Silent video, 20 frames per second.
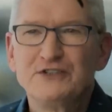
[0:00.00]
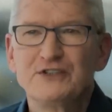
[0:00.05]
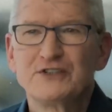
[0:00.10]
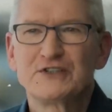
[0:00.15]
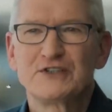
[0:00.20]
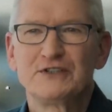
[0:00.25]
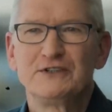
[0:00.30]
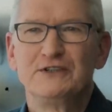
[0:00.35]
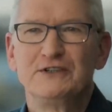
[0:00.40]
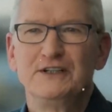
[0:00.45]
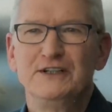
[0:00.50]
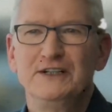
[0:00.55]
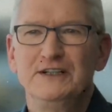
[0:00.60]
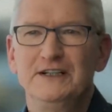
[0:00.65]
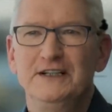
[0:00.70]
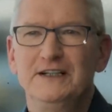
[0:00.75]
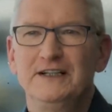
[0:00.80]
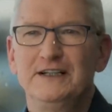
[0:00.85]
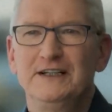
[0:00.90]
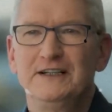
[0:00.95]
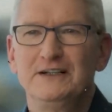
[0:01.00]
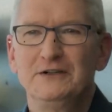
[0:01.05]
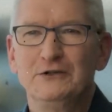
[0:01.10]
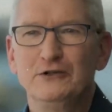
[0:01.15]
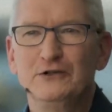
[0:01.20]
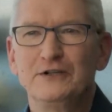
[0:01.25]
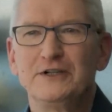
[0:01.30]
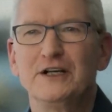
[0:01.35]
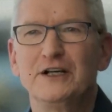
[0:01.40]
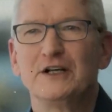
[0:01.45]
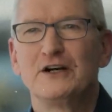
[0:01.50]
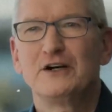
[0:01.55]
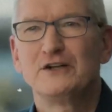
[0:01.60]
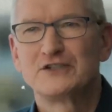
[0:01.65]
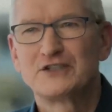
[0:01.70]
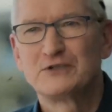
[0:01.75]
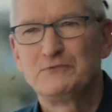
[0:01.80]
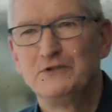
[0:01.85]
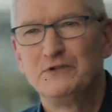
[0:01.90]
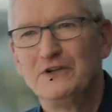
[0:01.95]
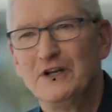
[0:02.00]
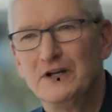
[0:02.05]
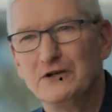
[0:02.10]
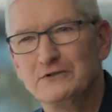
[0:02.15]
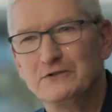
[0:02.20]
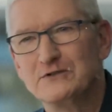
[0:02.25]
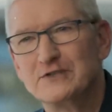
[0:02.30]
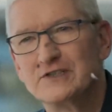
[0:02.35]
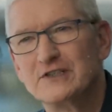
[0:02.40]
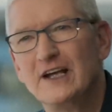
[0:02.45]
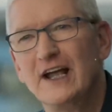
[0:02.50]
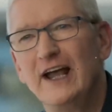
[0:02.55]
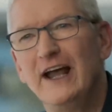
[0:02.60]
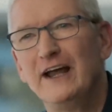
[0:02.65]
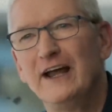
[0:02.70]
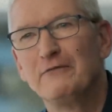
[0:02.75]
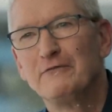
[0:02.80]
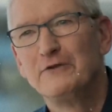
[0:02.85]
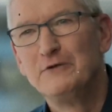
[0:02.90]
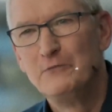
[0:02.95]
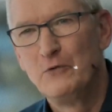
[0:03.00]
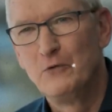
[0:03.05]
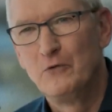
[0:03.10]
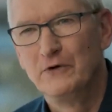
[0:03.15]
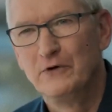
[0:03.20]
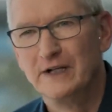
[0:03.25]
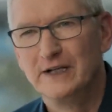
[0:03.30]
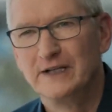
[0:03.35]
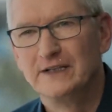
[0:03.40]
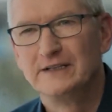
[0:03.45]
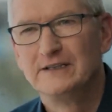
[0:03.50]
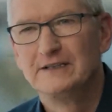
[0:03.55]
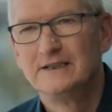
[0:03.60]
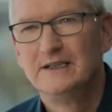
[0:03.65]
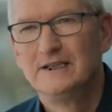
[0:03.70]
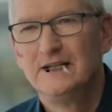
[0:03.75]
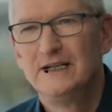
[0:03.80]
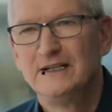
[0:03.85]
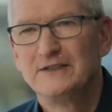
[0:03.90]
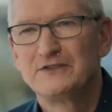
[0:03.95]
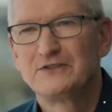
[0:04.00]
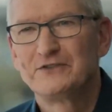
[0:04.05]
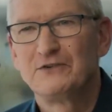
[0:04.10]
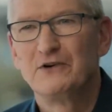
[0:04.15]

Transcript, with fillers: that a significant AI-related announcement could be on the horizon next year.